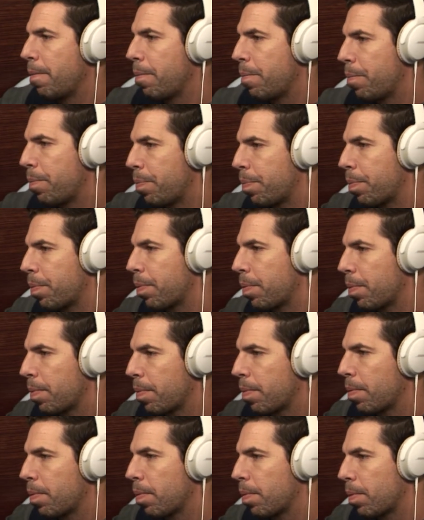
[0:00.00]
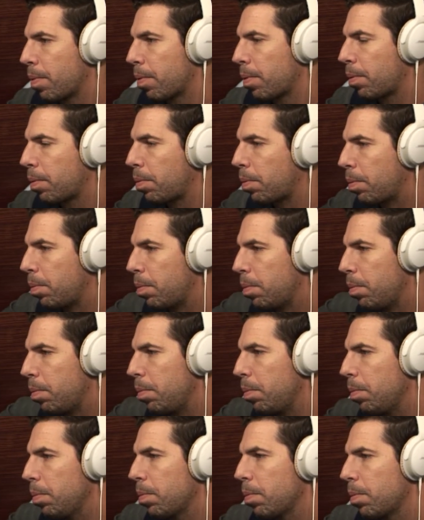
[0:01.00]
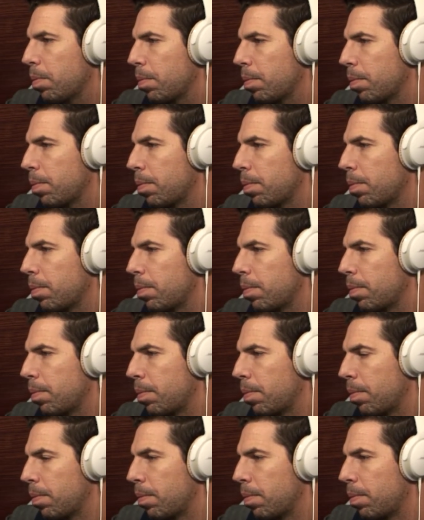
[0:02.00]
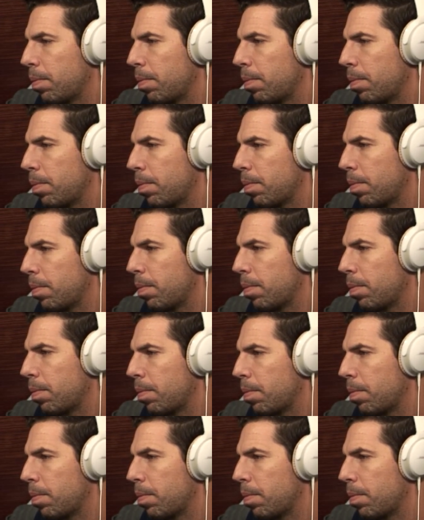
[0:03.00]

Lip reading: This person isn't speaking.